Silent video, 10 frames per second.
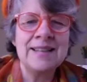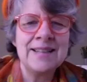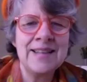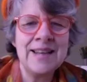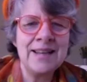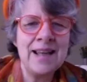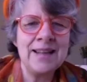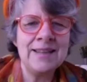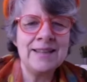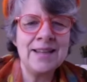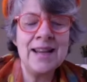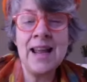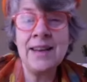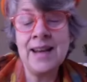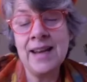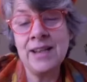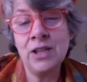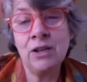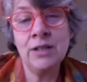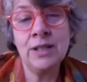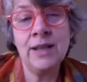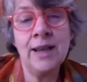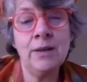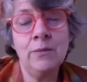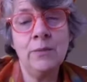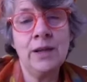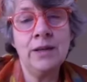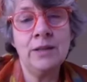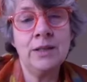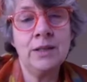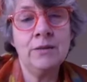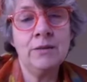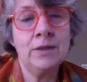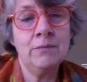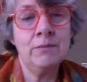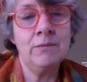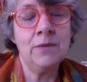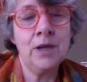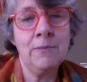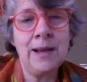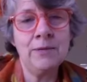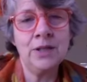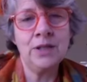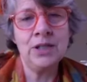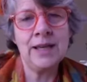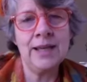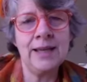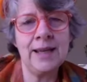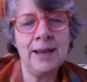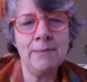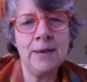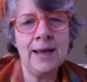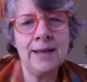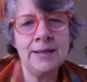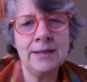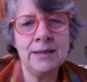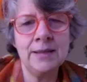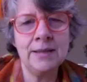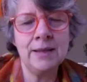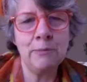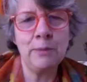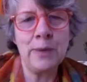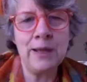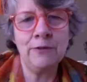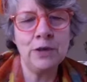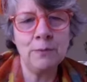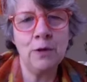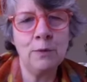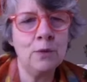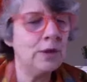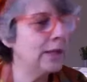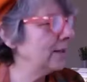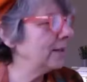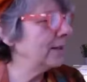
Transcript: See you later. And at 8 o'clock tonight, we're going to go back to the Checkit game and prepare for tomorrow morning's